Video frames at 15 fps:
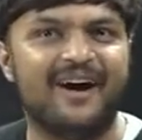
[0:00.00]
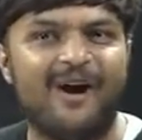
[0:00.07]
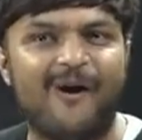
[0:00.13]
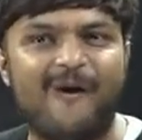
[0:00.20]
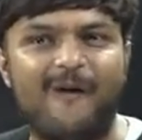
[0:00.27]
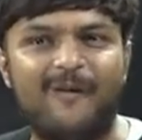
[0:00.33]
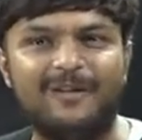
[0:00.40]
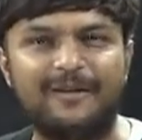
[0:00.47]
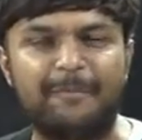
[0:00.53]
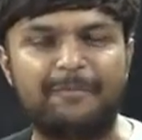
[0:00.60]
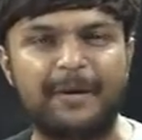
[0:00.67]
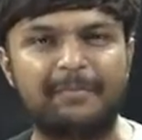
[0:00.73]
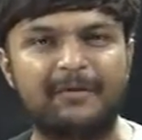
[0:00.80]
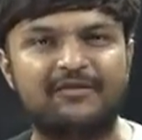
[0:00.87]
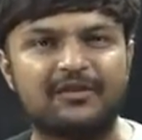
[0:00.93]
all the
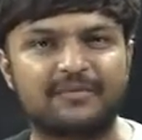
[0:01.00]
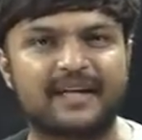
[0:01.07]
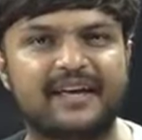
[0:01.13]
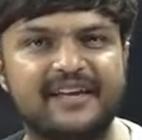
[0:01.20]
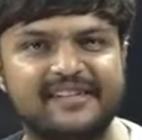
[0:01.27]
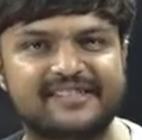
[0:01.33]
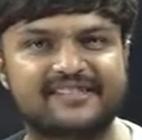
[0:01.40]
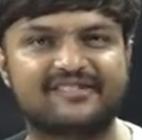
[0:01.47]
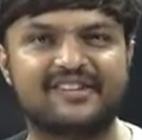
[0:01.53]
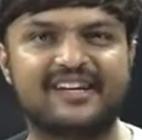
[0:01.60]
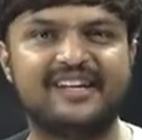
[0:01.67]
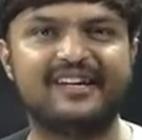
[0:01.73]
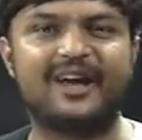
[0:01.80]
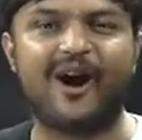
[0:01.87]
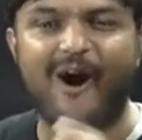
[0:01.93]
people from the
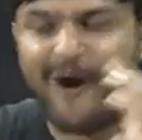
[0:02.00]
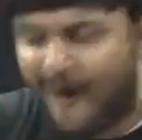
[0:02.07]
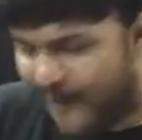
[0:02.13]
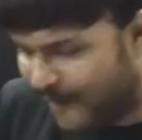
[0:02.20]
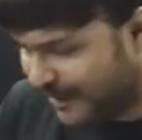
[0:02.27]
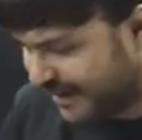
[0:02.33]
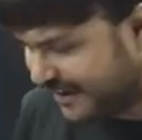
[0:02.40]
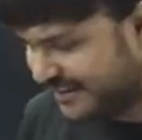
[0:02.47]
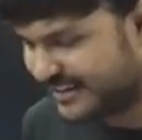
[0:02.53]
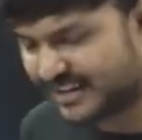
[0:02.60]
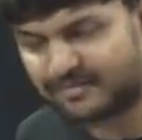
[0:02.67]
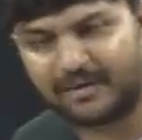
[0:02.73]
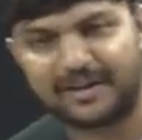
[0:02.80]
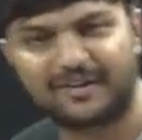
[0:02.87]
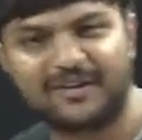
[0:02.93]
history or in this
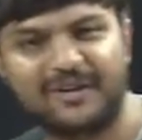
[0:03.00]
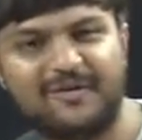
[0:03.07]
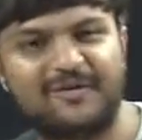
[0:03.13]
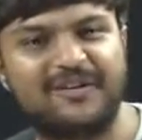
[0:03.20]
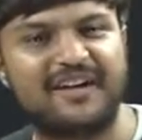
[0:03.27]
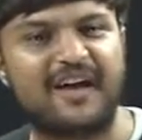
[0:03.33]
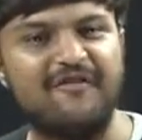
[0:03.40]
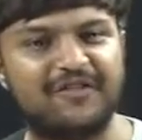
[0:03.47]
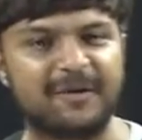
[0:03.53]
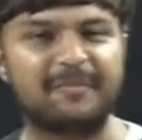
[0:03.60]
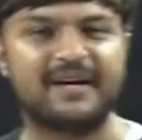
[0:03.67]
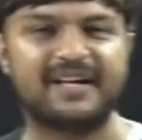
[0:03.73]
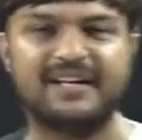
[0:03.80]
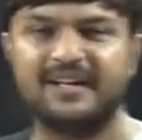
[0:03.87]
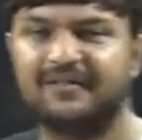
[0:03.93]
particular world,
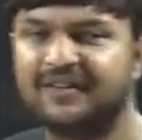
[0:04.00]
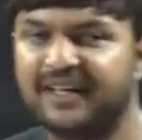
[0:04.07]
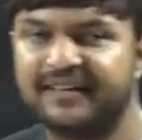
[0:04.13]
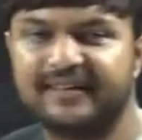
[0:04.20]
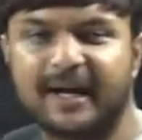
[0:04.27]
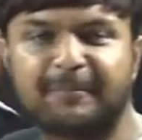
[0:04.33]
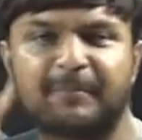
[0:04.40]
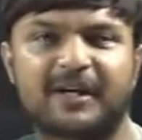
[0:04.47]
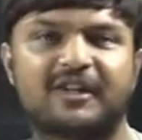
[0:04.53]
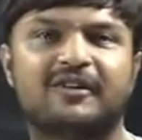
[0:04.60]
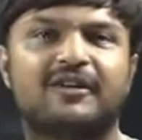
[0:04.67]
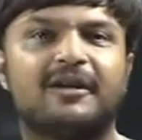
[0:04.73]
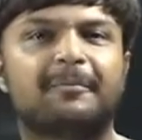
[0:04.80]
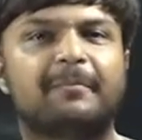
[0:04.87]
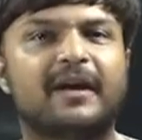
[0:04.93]
everybody lived in that
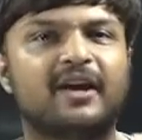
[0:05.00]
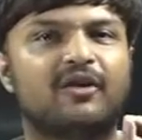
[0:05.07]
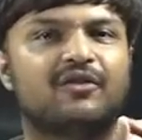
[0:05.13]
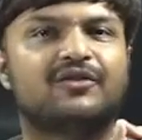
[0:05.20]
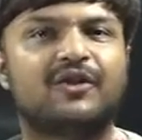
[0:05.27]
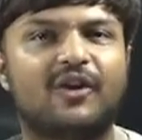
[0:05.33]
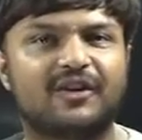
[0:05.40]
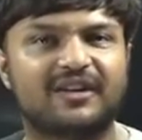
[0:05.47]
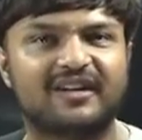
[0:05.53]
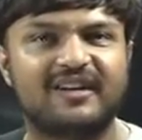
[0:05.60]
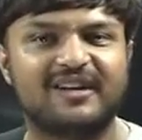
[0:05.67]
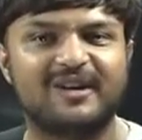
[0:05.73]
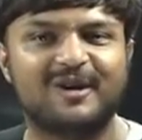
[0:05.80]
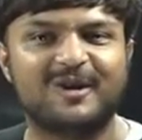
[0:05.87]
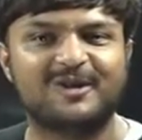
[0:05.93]
particular pale of dot.
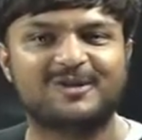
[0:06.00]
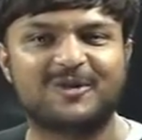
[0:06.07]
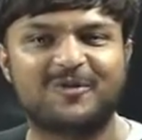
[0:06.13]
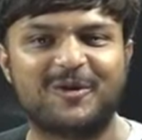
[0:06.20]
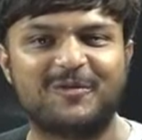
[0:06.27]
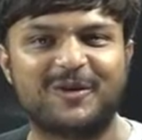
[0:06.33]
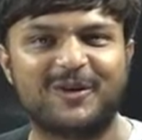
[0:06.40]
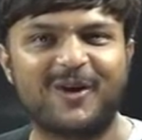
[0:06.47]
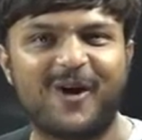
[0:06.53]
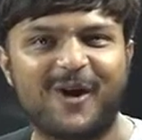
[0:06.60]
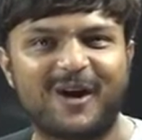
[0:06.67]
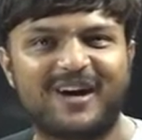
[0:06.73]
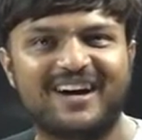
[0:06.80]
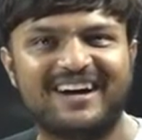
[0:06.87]
So when we talk,